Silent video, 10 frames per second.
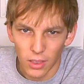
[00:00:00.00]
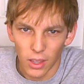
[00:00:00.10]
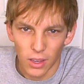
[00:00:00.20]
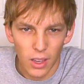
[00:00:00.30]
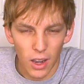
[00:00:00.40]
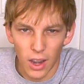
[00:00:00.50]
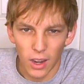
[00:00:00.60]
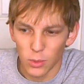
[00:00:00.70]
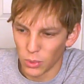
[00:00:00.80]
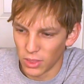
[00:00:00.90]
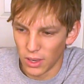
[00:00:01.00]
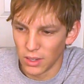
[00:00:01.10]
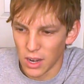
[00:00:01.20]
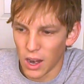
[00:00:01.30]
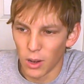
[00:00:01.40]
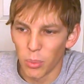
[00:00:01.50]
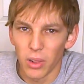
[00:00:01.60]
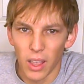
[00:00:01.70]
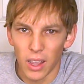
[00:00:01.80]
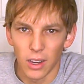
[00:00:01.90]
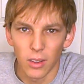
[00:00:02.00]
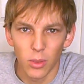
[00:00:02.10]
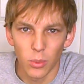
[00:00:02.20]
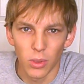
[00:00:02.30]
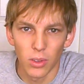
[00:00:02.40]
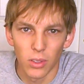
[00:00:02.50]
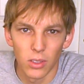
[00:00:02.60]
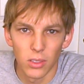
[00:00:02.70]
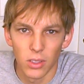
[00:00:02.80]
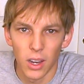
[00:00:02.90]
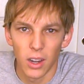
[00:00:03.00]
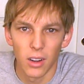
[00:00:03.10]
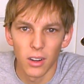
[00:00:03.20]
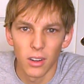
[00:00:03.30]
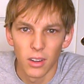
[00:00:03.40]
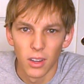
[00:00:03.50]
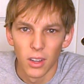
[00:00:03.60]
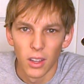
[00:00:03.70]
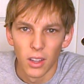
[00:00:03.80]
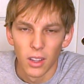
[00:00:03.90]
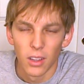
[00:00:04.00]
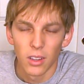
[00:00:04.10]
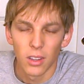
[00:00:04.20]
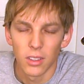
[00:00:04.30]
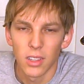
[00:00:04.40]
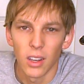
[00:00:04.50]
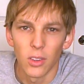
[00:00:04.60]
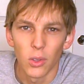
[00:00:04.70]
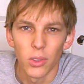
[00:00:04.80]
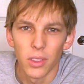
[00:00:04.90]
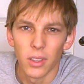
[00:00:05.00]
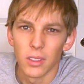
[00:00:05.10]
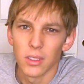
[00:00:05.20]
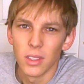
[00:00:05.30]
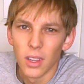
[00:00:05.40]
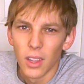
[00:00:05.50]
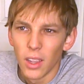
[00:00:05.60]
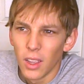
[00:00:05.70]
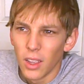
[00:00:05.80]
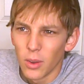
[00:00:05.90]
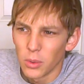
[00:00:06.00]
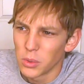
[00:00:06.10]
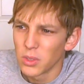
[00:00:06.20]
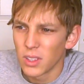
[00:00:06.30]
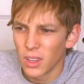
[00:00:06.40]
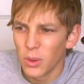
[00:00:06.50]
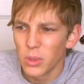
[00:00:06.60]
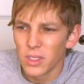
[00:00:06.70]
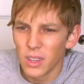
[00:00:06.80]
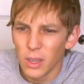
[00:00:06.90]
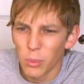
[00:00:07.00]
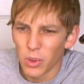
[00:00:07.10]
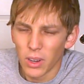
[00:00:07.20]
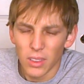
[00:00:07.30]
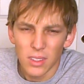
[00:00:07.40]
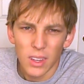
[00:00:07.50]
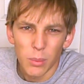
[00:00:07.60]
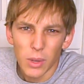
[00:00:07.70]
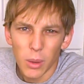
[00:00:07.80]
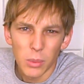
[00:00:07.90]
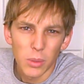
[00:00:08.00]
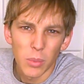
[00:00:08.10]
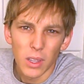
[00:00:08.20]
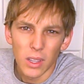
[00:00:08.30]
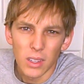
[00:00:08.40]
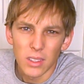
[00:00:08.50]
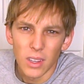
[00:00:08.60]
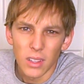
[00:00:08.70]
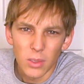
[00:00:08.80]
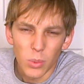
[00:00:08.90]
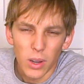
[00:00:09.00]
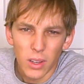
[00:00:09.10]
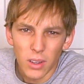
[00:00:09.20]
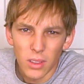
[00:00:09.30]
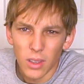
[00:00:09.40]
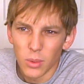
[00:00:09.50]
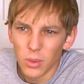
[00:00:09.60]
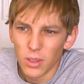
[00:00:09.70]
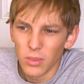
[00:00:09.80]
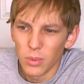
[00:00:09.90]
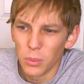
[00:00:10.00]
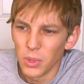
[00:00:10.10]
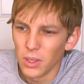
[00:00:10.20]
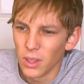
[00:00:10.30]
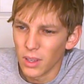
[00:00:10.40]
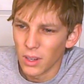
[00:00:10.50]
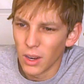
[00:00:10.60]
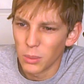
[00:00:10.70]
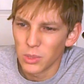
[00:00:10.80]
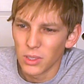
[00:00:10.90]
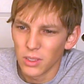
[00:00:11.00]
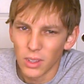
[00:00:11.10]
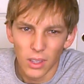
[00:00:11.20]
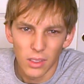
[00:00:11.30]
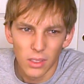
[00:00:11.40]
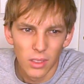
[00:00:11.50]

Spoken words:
like, connect with the entire planet through their little hair tentacle things, which was, it was neat, but at the same time didn't make any sense why that would even be, like, an option. Like,